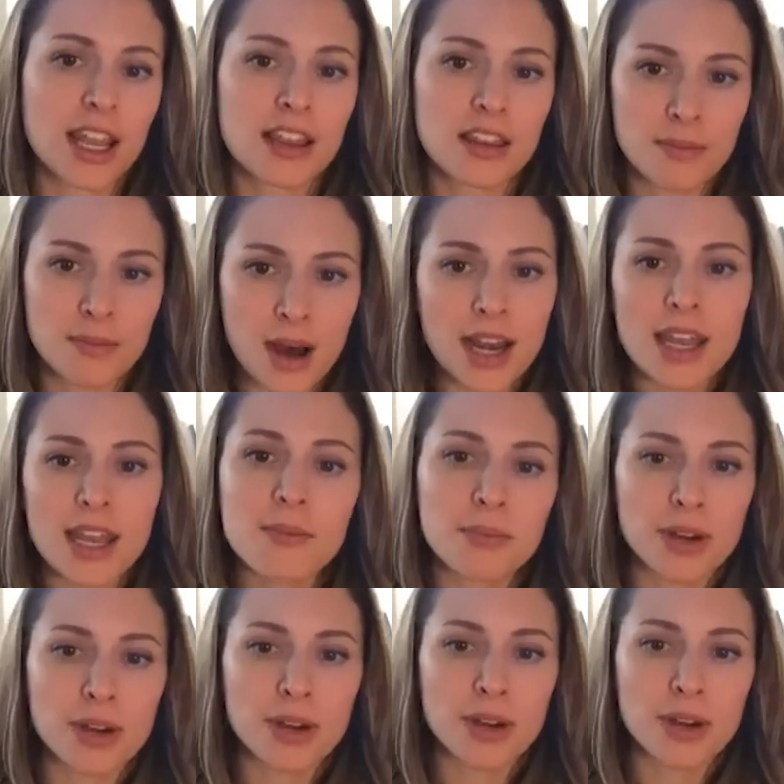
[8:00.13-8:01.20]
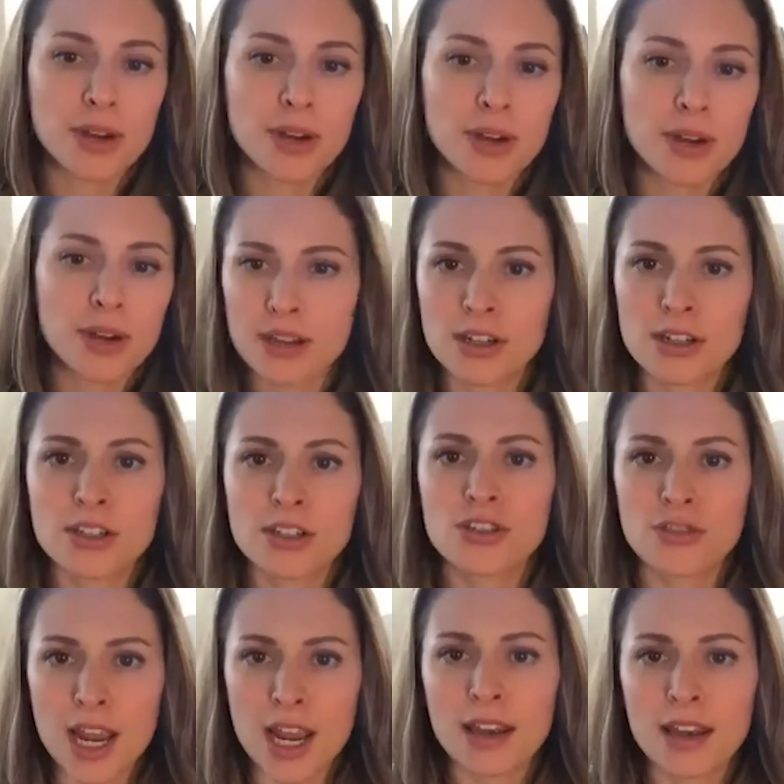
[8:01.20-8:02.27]
in the body and put your body under
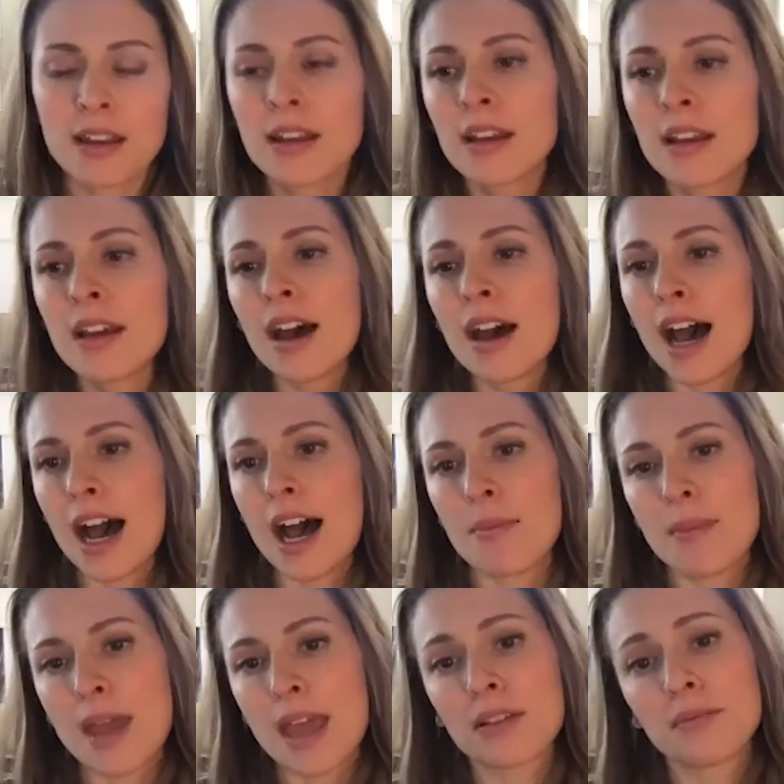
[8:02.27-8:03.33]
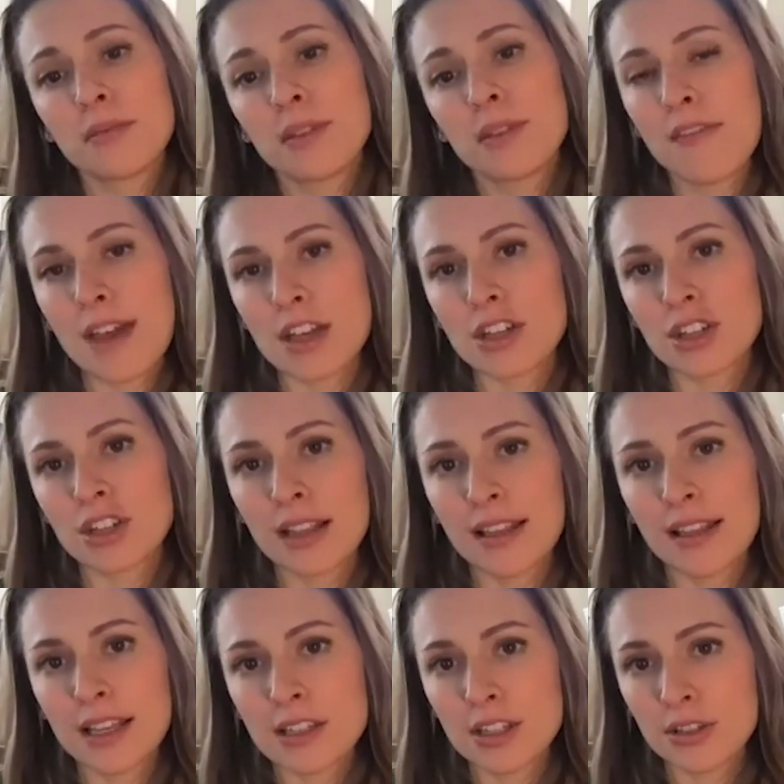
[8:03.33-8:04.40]
strain, and eventually
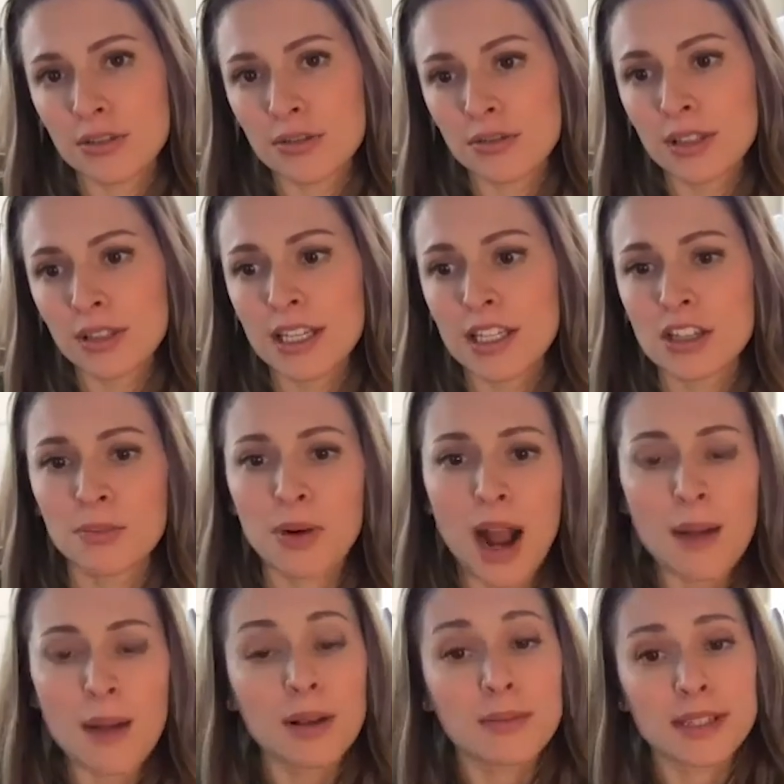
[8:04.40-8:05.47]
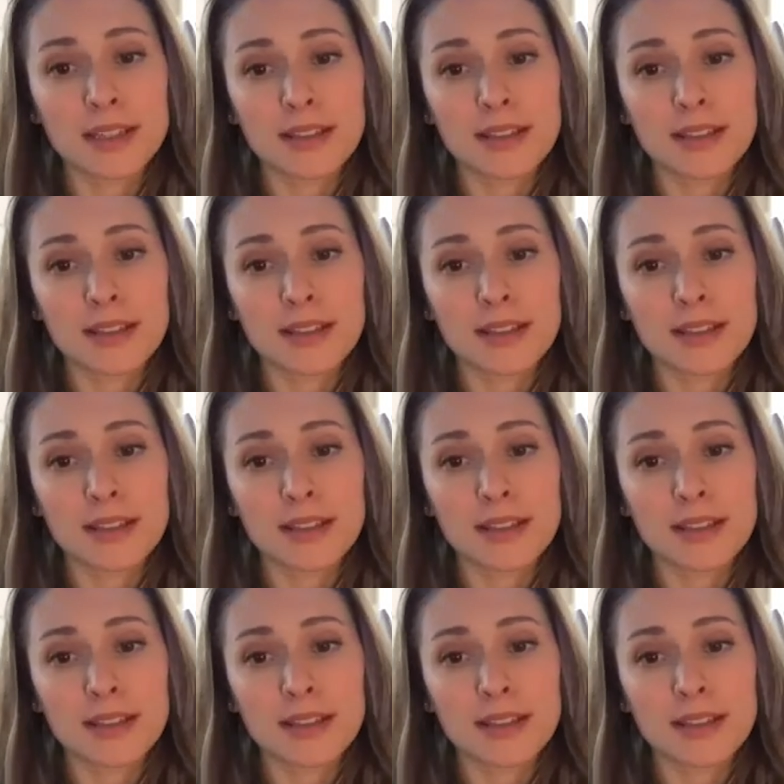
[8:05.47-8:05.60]
lead to problems.